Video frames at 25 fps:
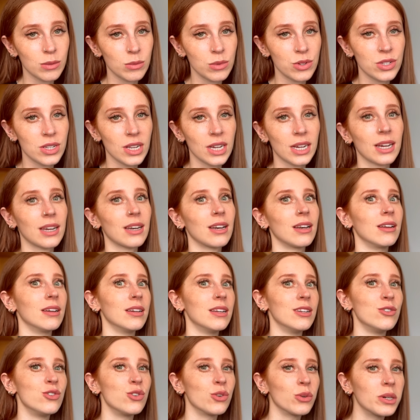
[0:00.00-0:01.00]
music and
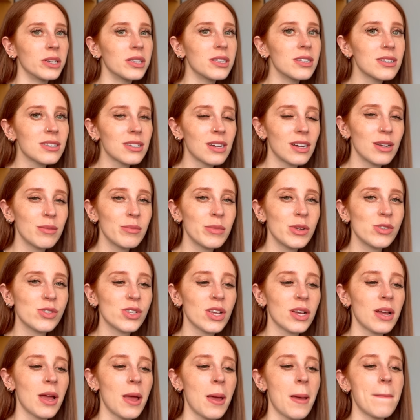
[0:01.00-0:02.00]
enjoyed this kind of
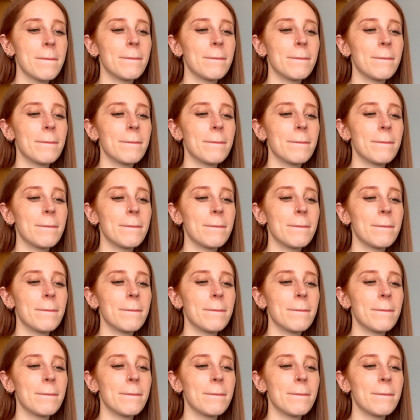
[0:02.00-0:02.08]
music,